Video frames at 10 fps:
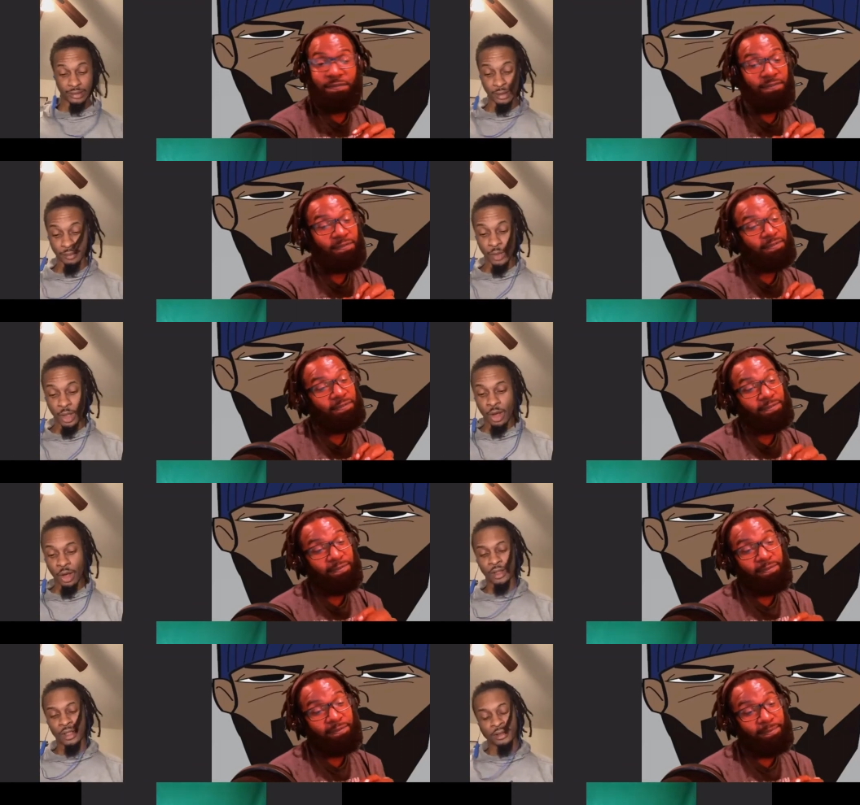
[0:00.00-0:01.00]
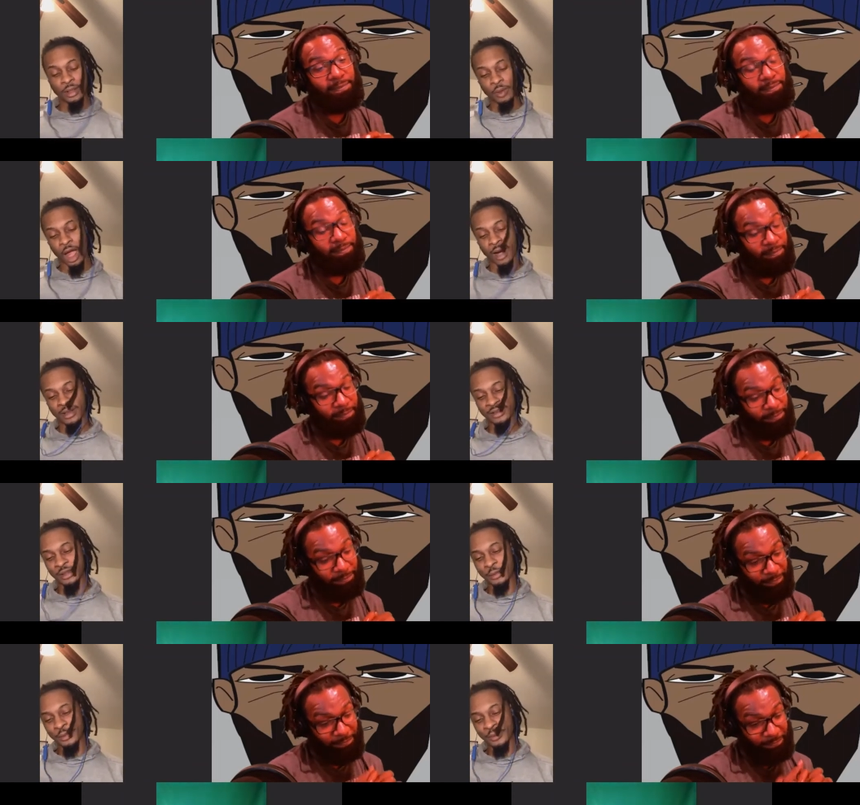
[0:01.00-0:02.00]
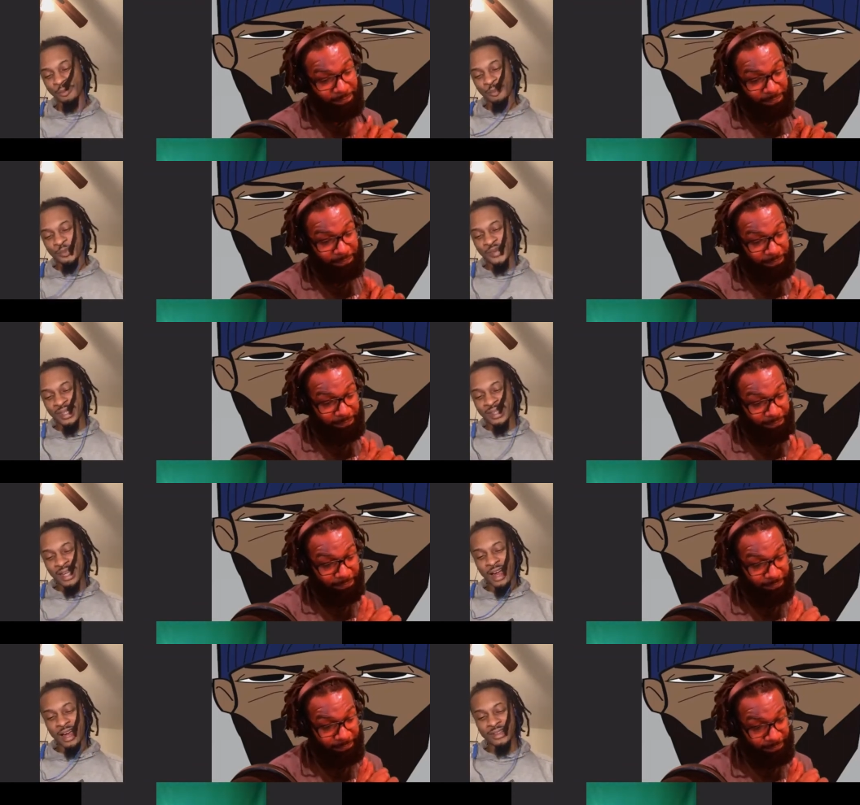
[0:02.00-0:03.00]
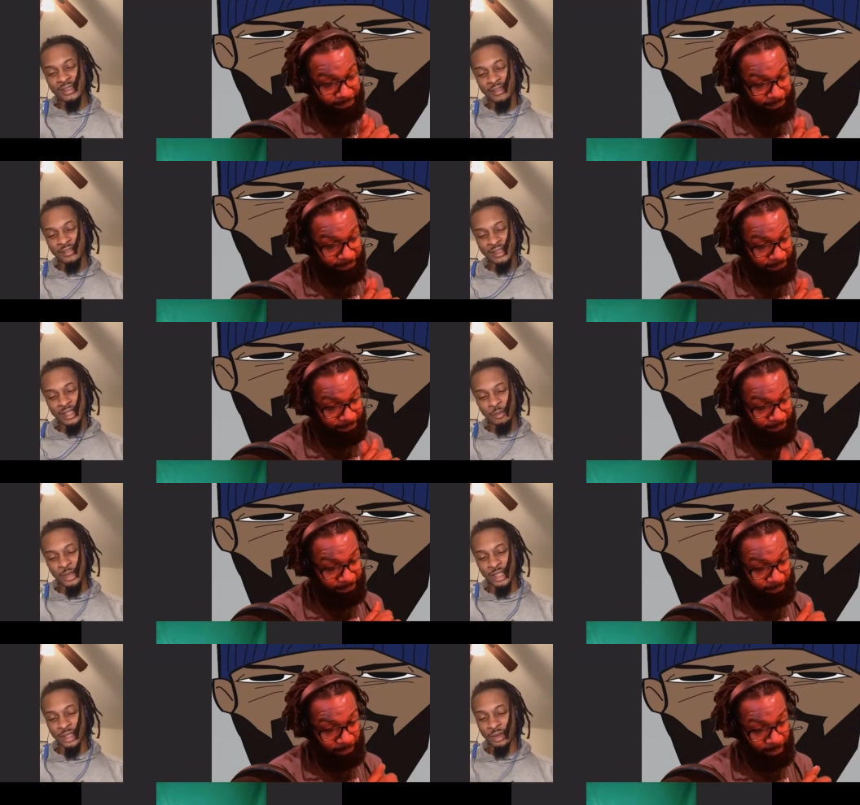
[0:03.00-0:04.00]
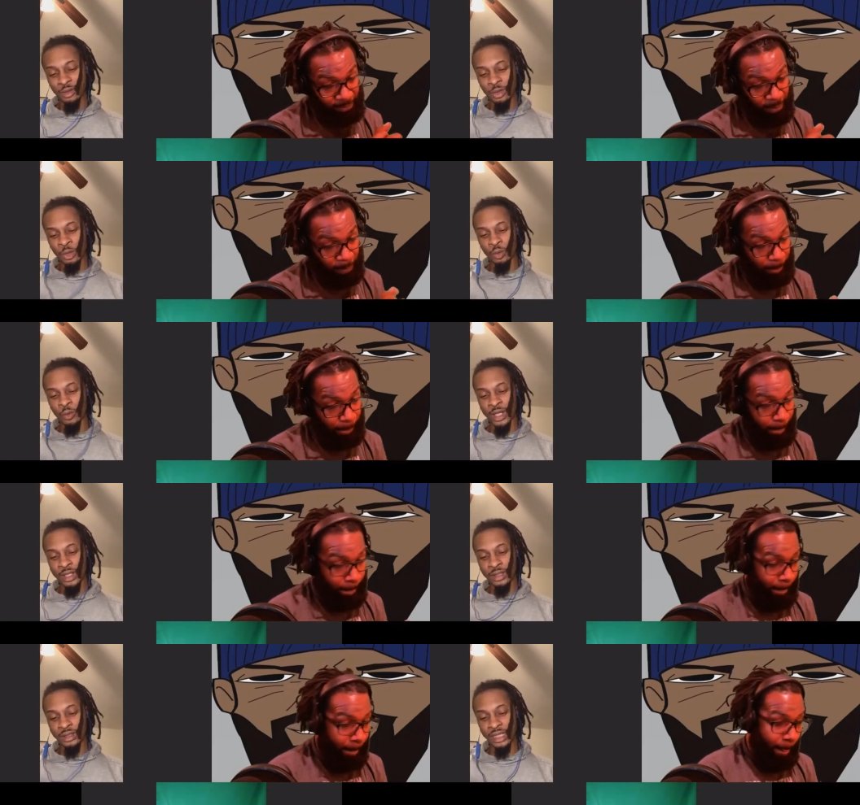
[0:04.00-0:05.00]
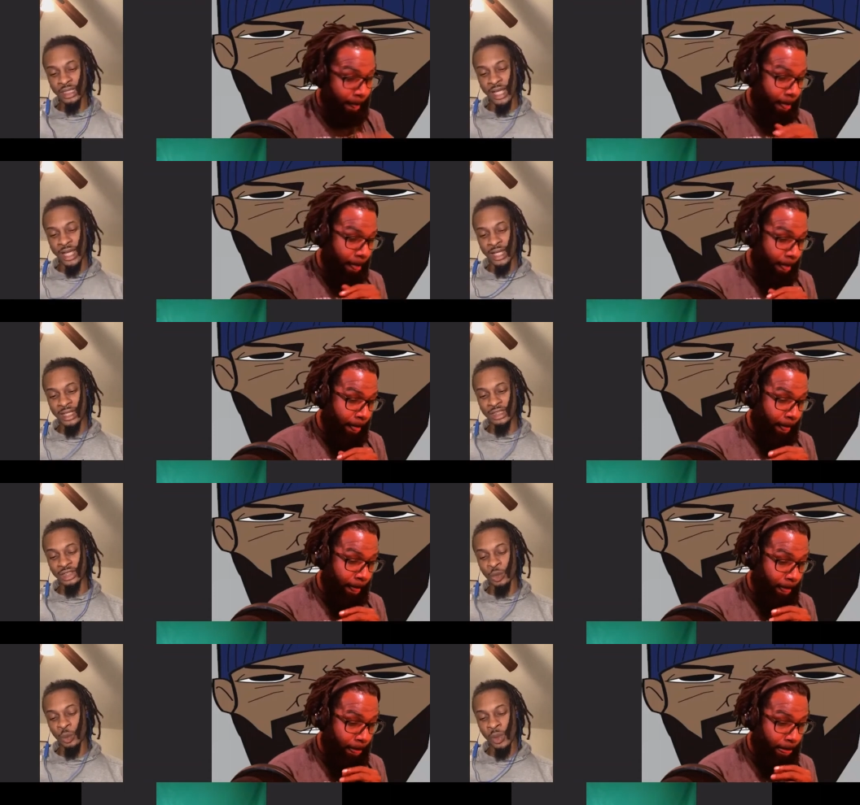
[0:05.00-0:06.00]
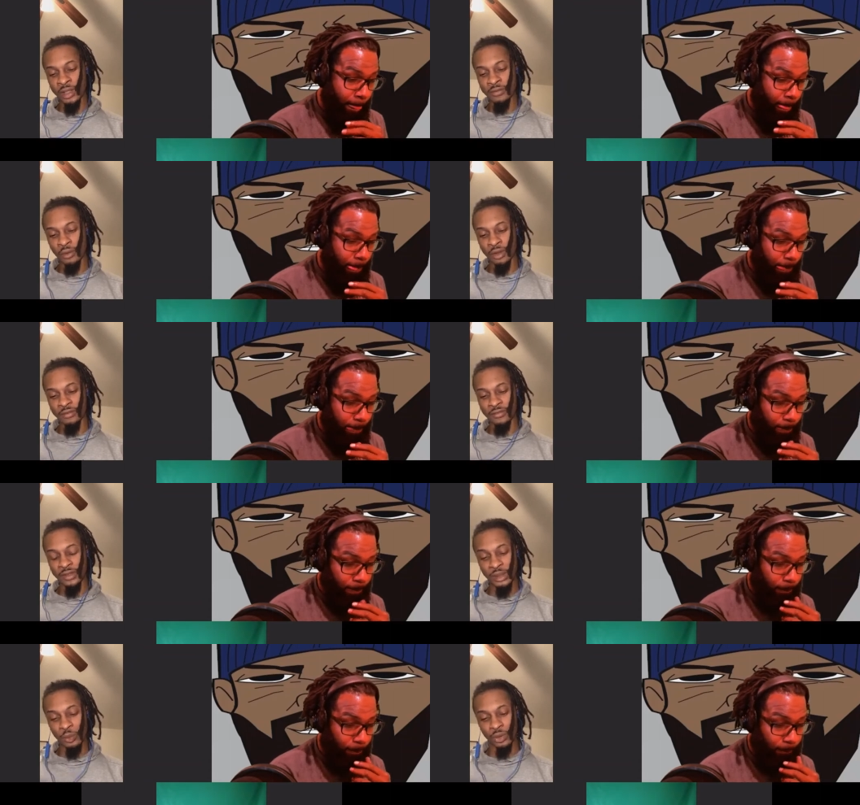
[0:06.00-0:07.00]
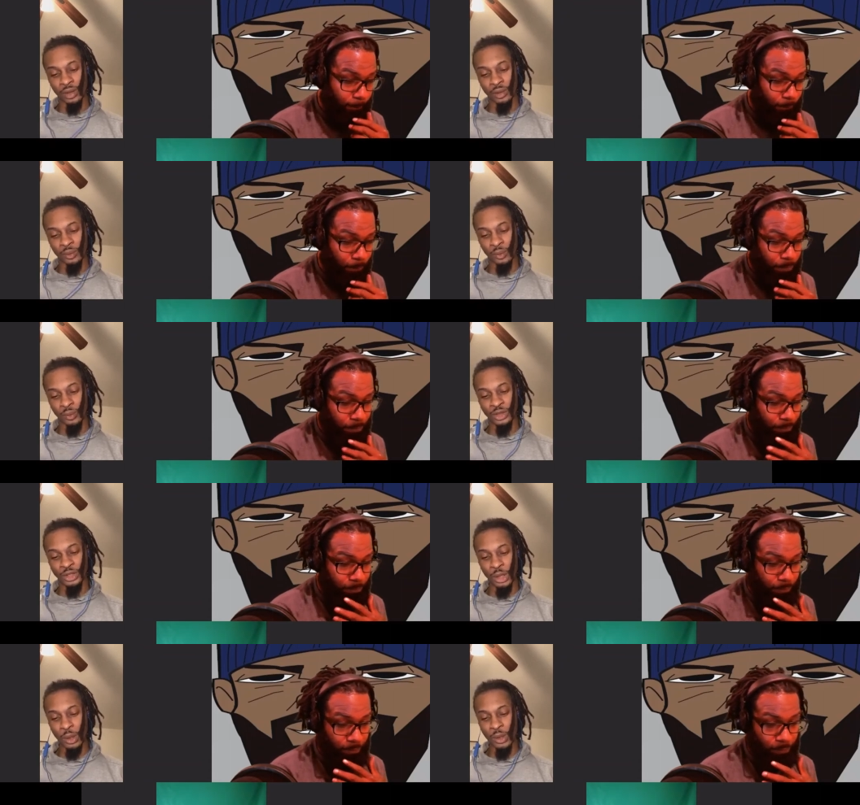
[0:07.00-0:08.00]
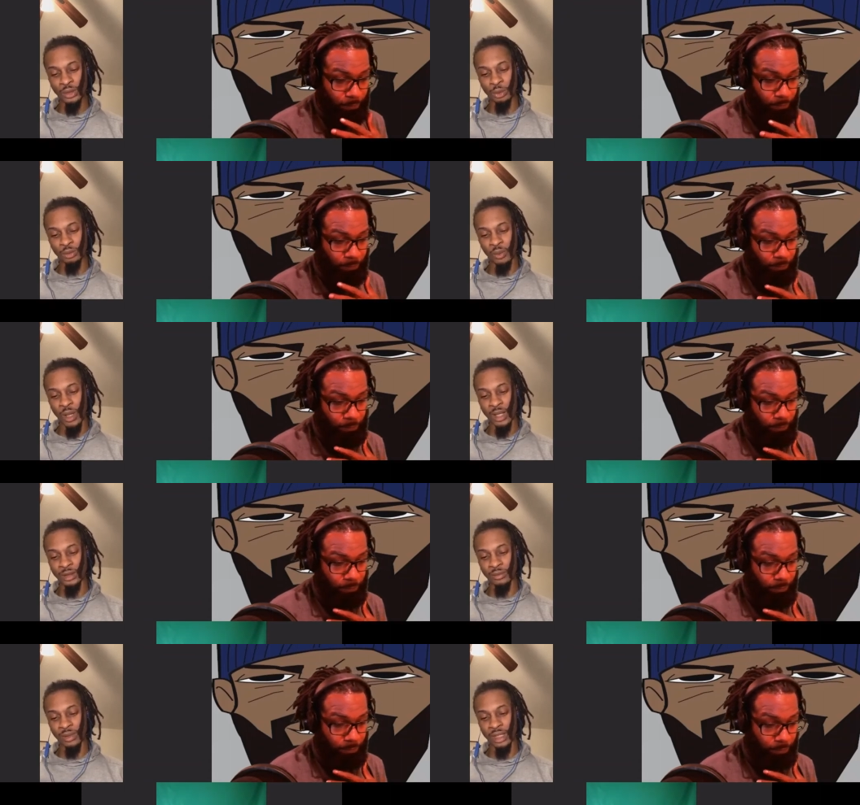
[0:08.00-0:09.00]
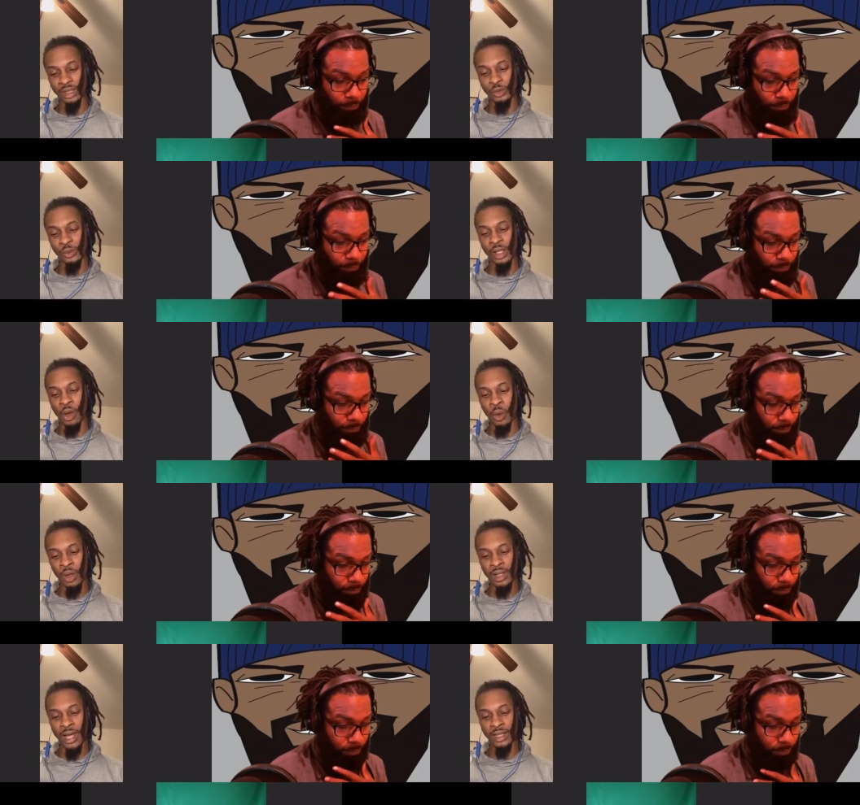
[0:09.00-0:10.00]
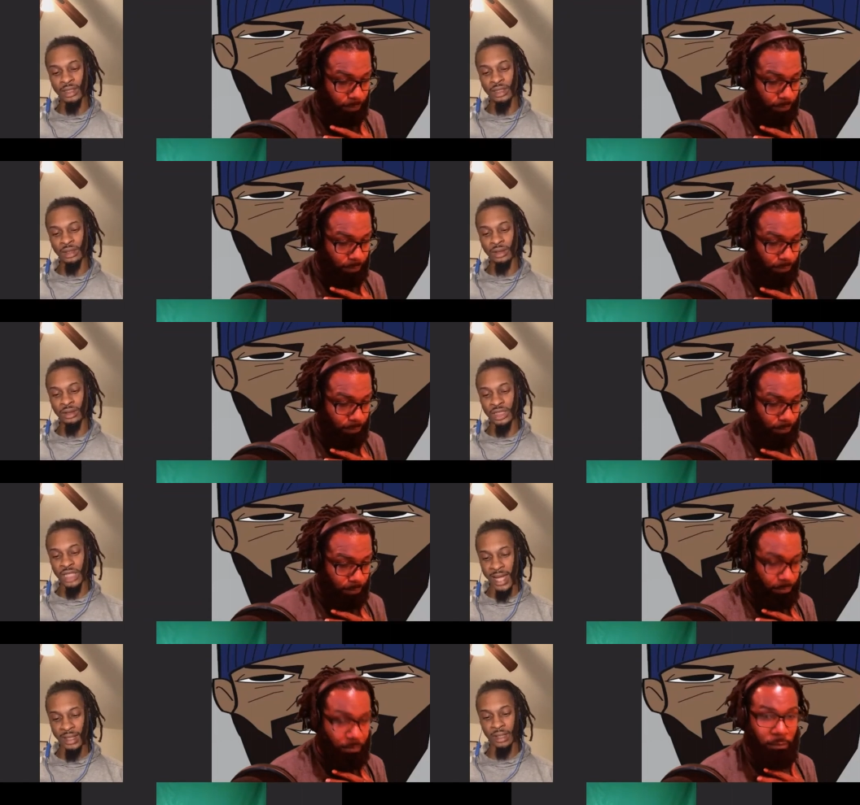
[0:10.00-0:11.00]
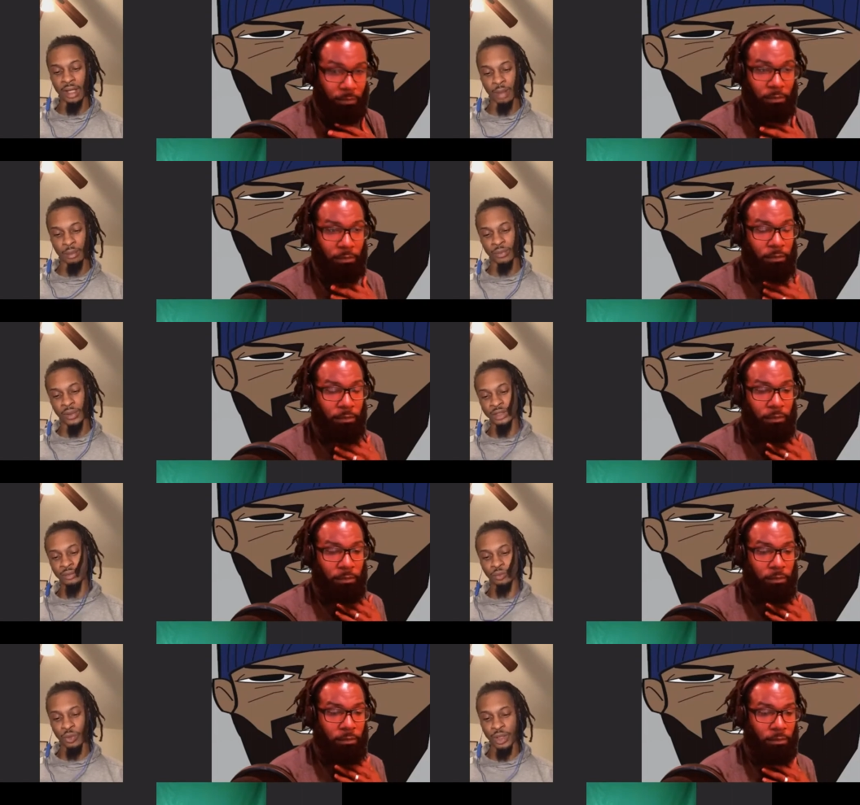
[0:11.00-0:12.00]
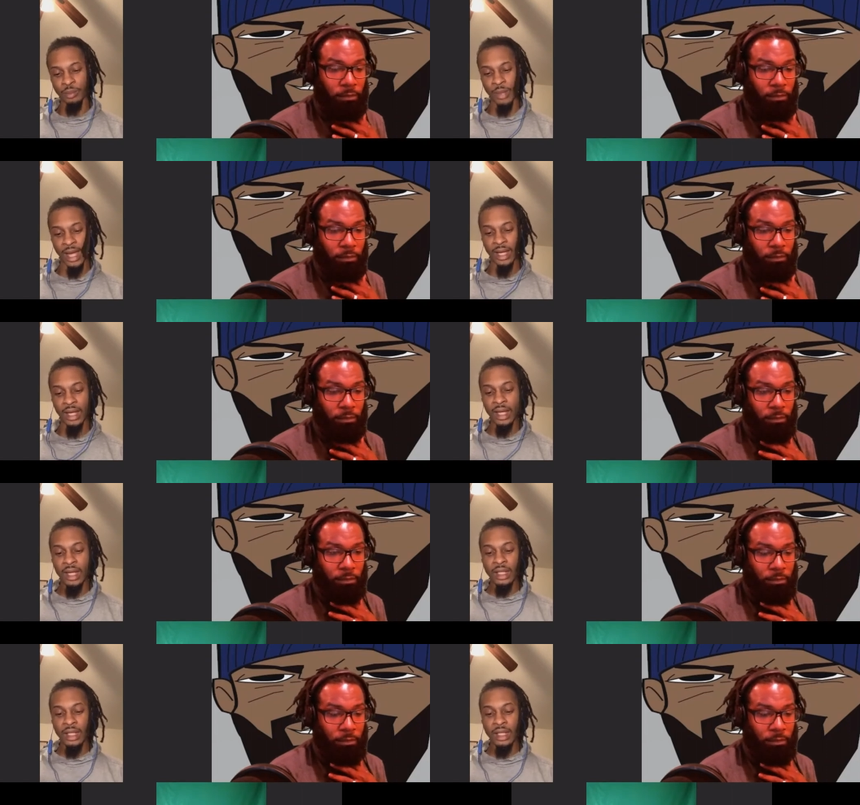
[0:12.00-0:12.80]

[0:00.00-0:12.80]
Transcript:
Speaker 1: Something. Oh, yeah. Let, all right. So, all right, seventeen men who range in the age of twenty-four to fifty-one were charged with crimes related to an online chatting operation run by